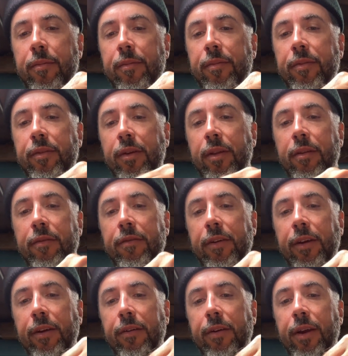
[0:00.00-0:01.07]
Just going to
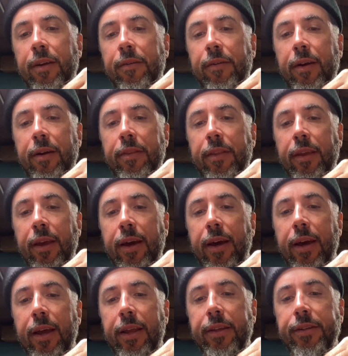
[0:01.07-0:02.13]
figure 8 around the
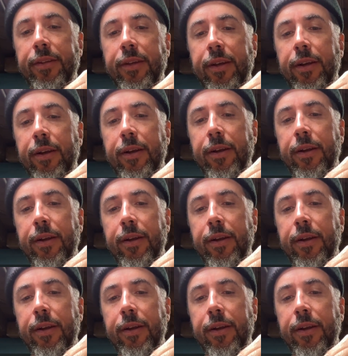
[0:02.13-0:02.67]
eyes here.